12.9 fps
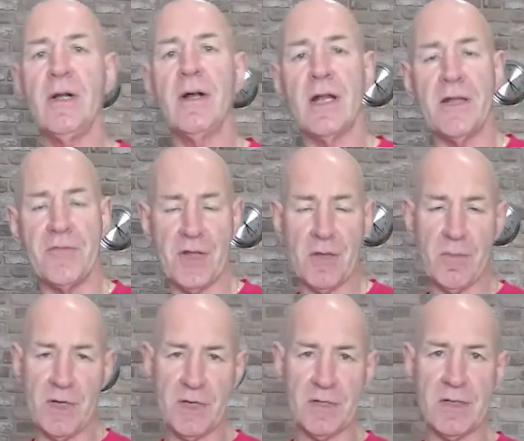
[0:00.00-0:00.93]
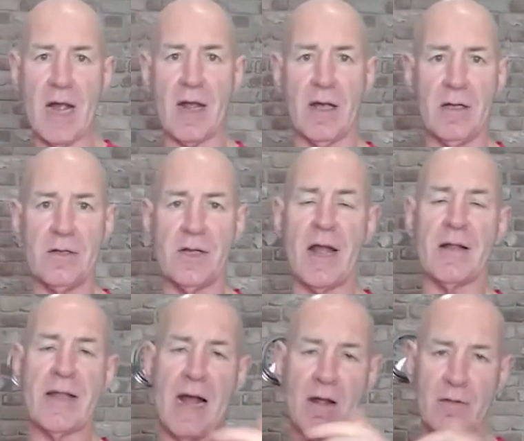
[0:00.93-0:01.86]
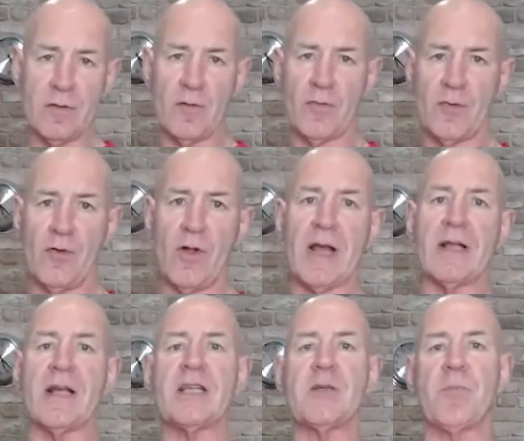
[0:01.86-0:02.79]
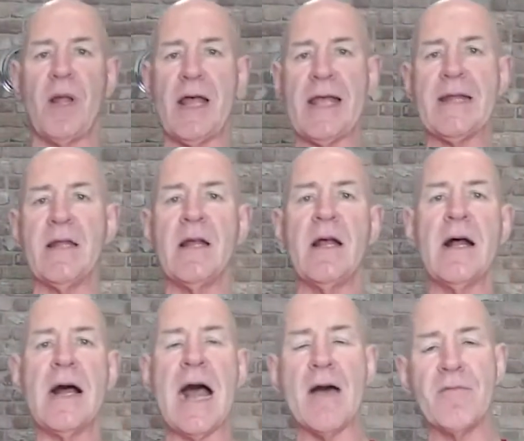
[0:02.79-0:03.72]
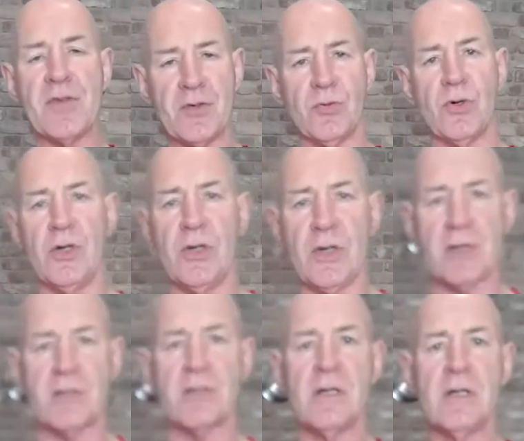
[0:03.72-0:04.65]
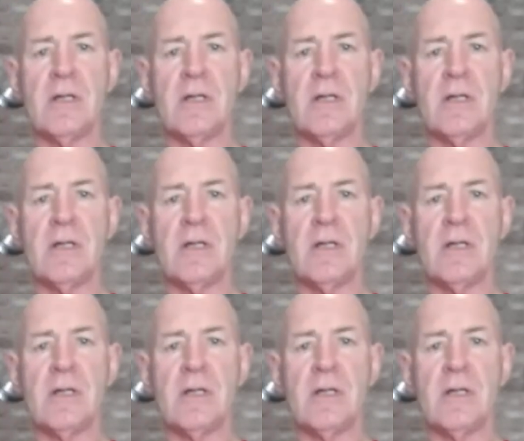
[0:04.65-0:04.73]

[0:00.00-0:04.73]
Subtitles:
And if you give me a second to get down on the floor, I'll explain how this works,